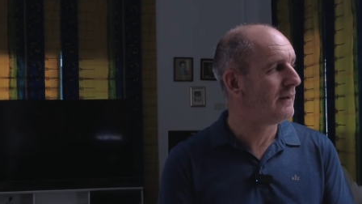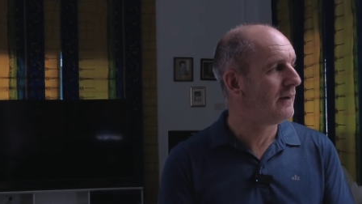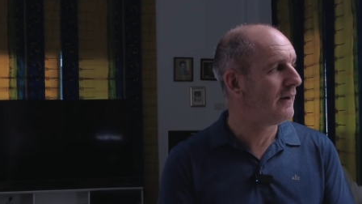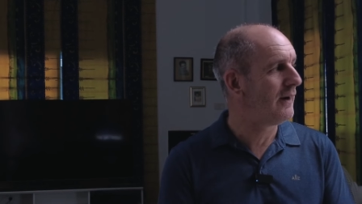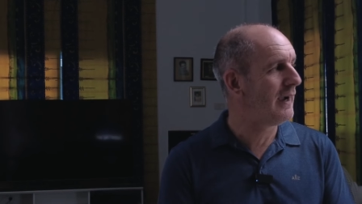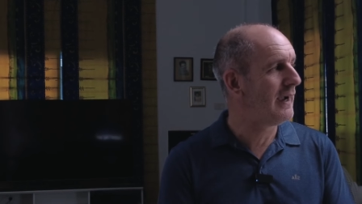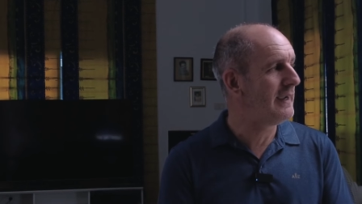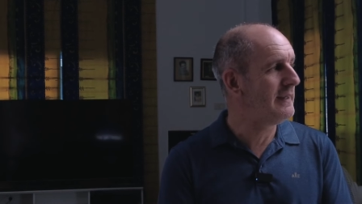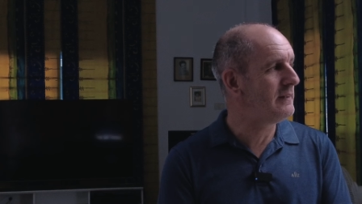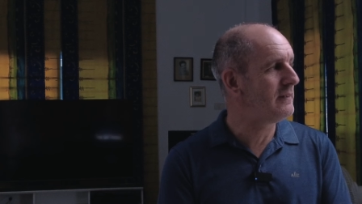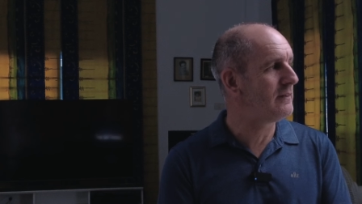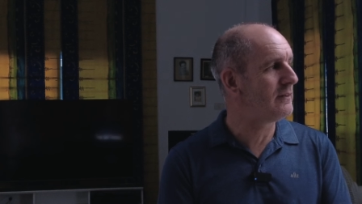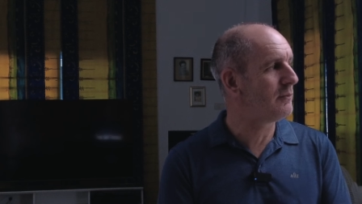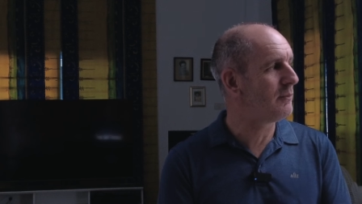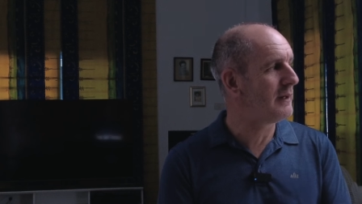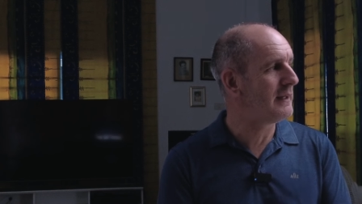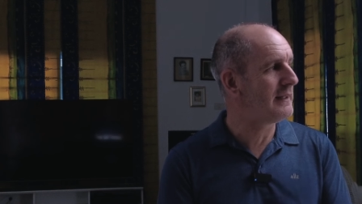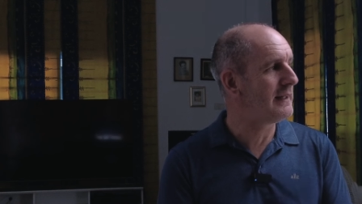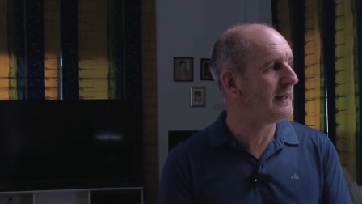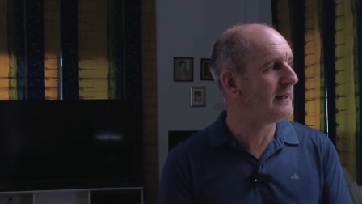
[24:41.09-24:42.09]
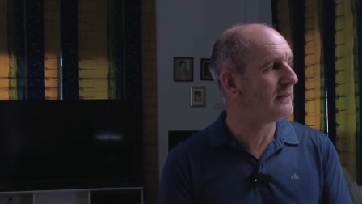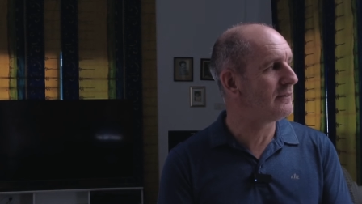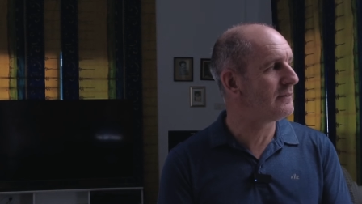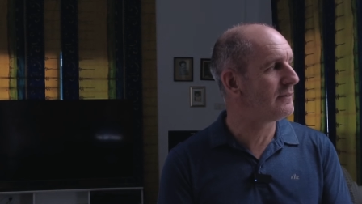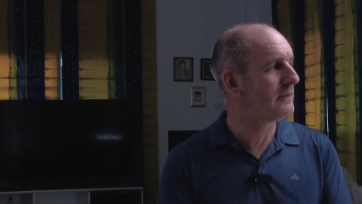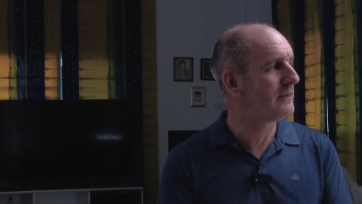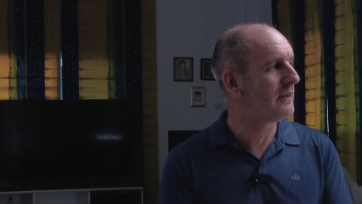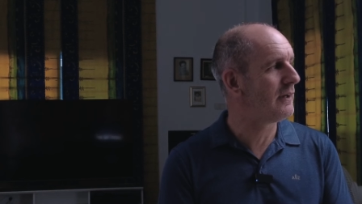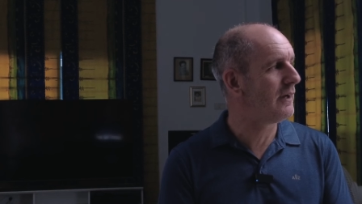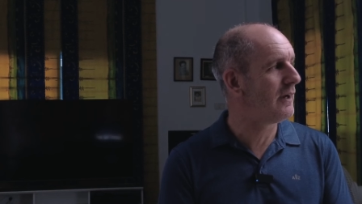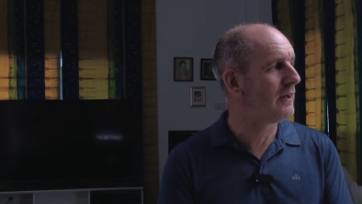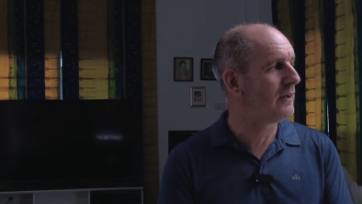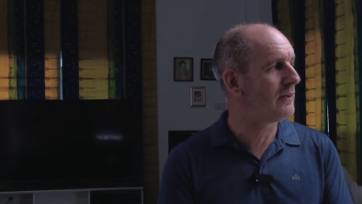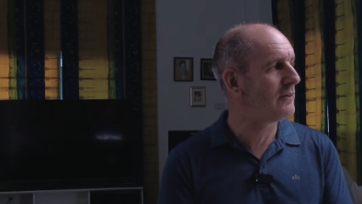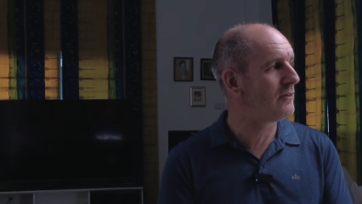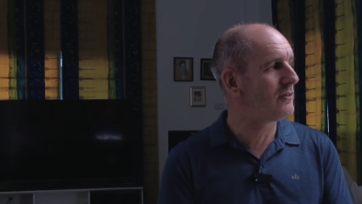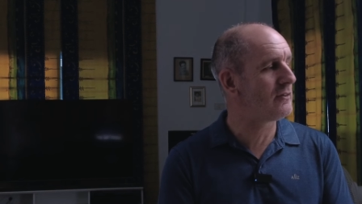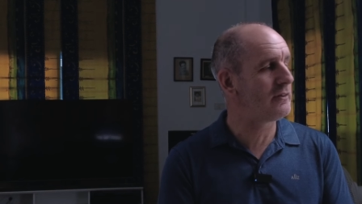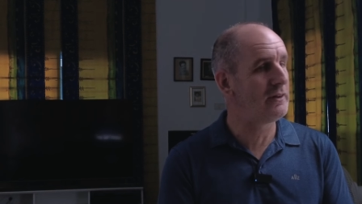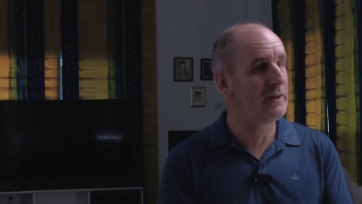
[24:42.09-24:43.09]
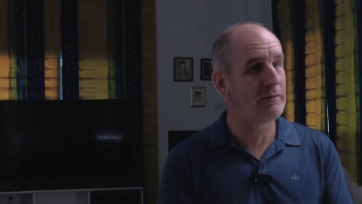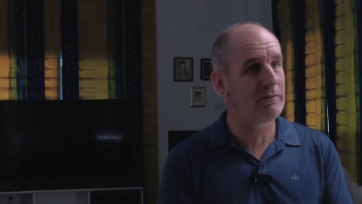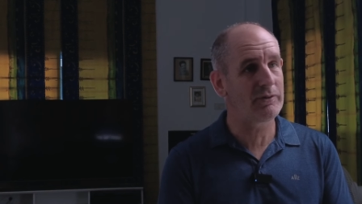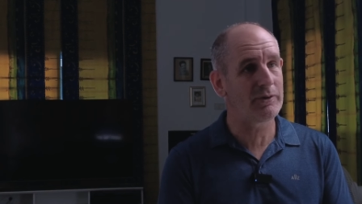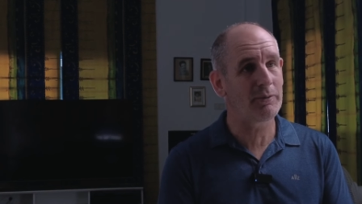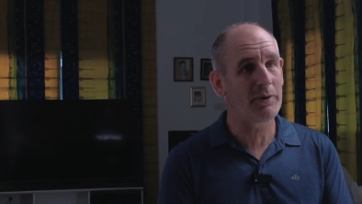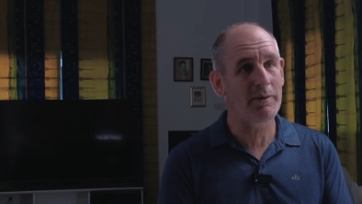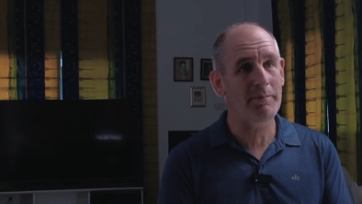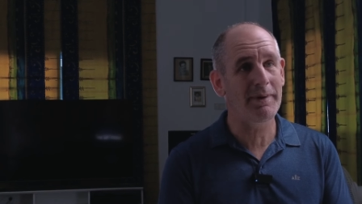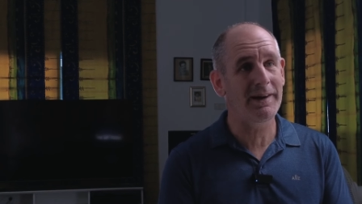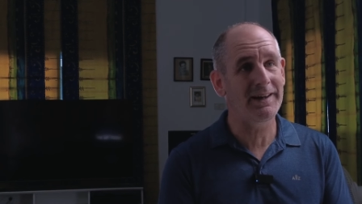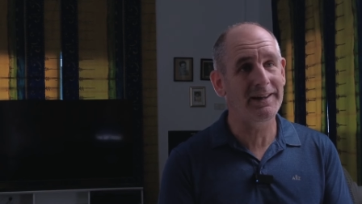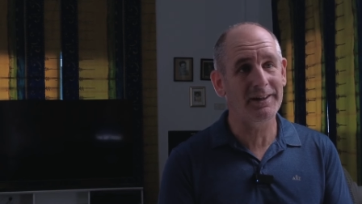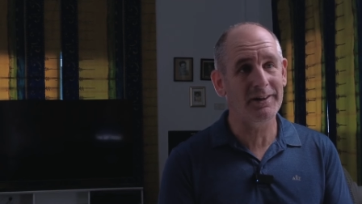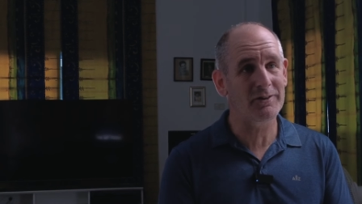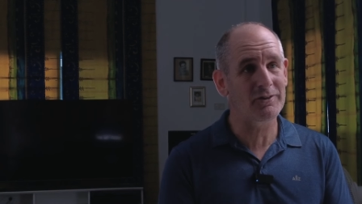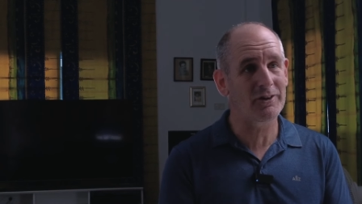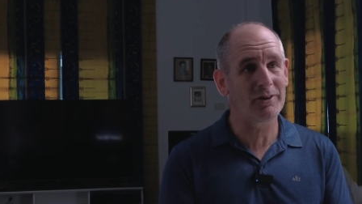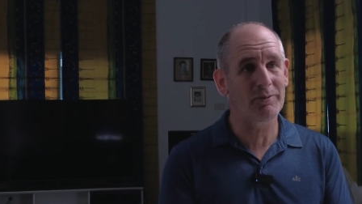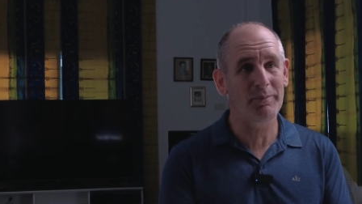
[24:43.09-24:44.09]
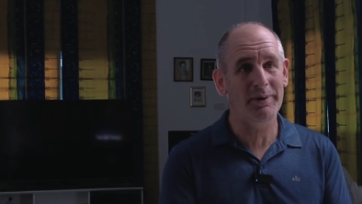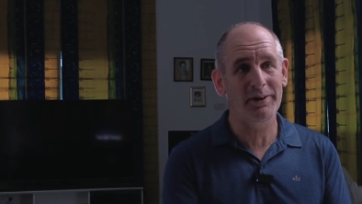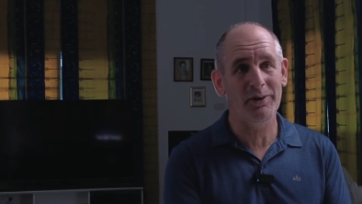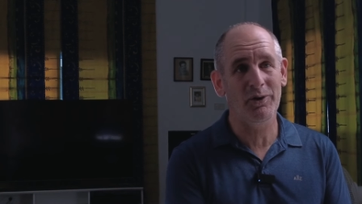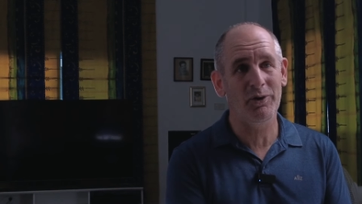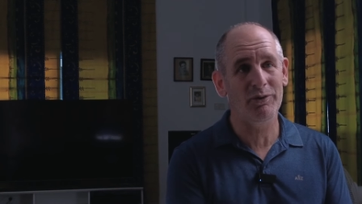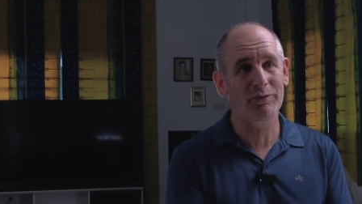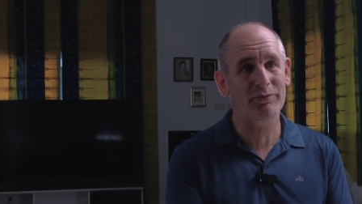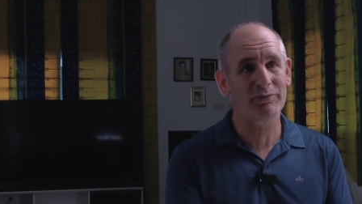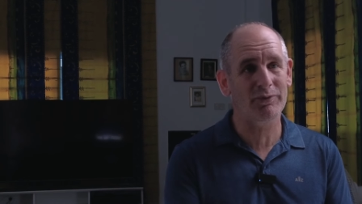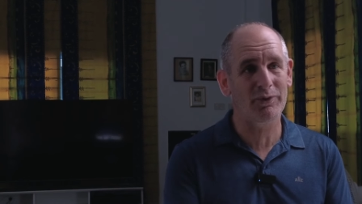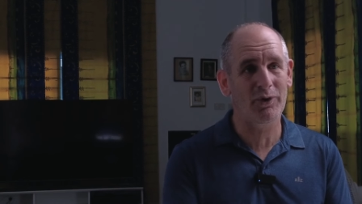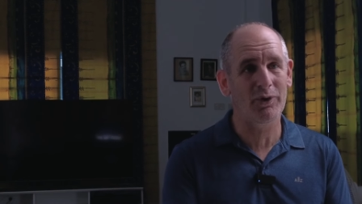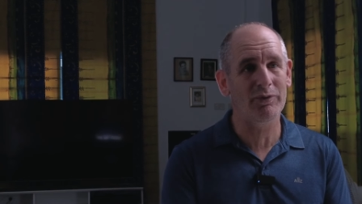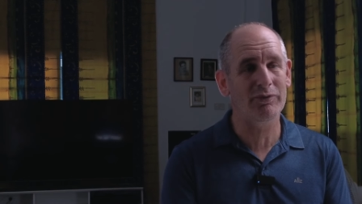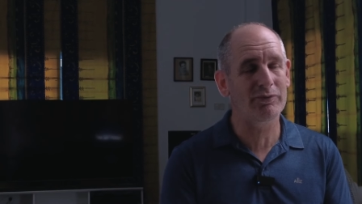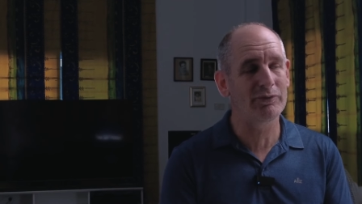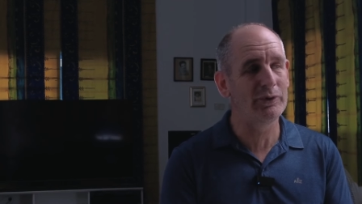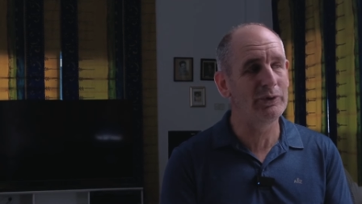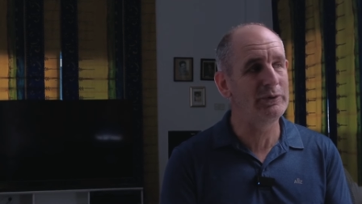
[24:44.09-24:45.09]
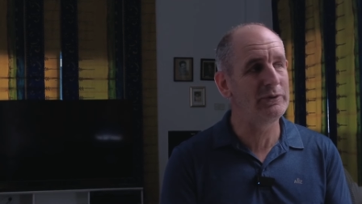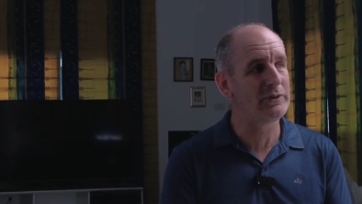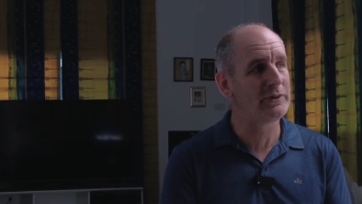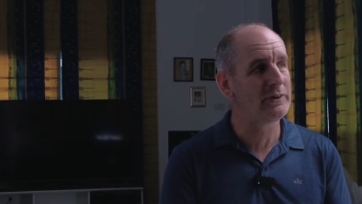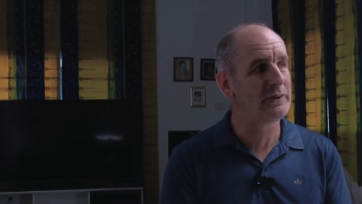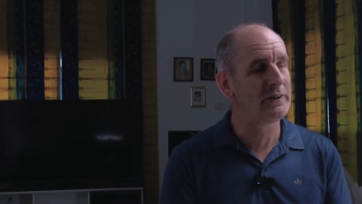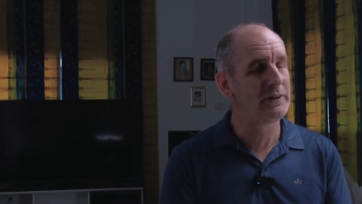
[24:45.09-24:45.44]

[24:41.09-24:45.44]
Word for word: I hated the way down, and I just loved the way back because I went yes. off, off route.